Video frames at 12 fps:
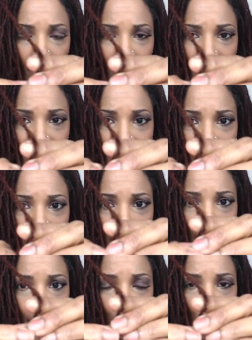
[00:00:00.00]
The next
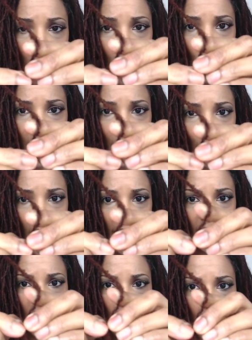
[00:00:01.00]
time you go in, try
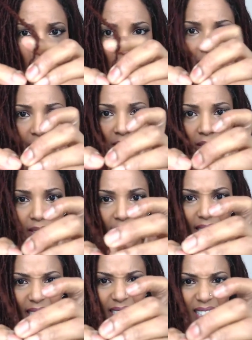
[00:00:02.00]
to go
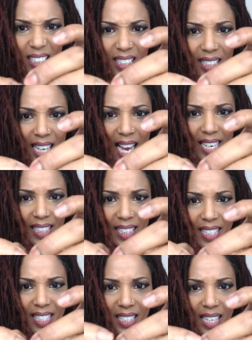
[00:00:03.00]
in a
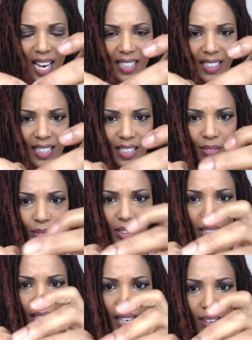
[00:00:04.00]
slightly
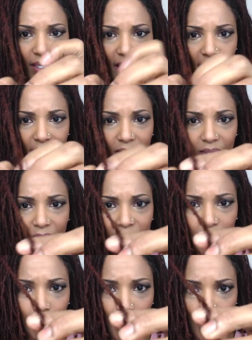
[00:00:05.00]
different area,
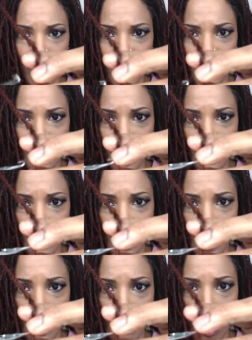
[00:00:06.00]
but within that
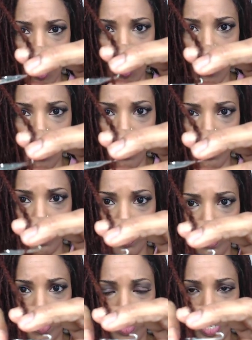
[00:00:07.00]
same hole.
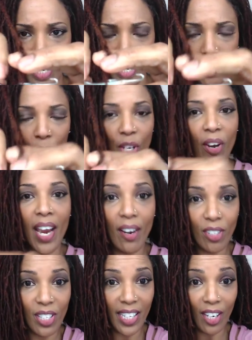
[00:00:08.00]
When your hair
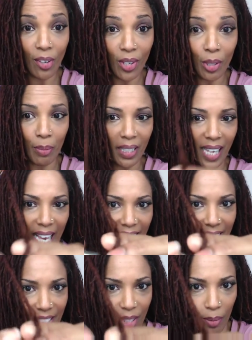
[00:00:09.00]
is thicker, it'll be a lot
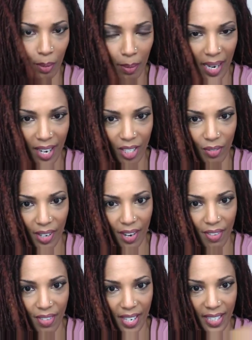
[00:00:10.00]
easier, but my hair is very
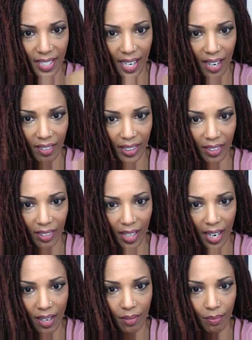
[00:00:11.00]
thin down here, okay?